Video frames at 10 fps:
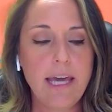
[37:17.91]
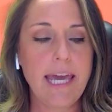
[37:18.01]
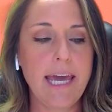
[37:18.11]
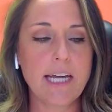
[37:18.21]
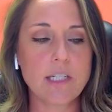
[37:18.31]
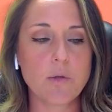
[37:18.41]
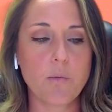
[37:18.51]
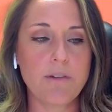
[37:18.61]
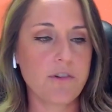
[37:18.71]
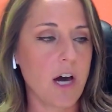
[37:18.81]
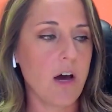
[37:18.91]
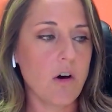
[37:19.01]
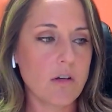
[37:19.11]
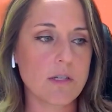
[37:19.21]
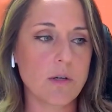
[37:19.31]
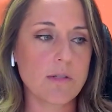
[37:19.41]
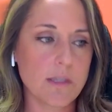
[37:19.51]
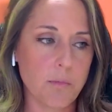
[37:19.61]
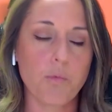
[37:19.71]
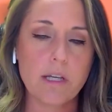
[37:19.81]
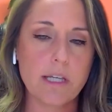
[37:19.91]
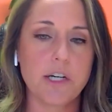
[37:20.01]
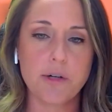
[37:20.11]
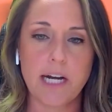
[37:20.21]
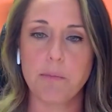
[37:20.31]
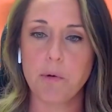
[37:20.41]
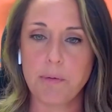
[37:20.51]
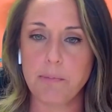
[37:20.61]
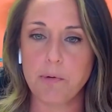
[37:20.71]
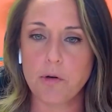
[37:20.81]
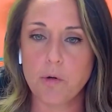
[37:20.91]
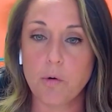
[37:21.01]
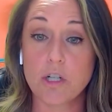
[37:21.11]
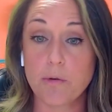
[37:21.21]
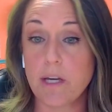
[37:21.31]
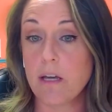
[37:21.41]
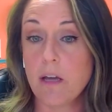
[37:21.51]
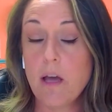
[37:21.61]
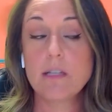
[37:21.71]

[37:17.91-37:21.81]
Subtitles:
and we've got also some really incredible people who are doing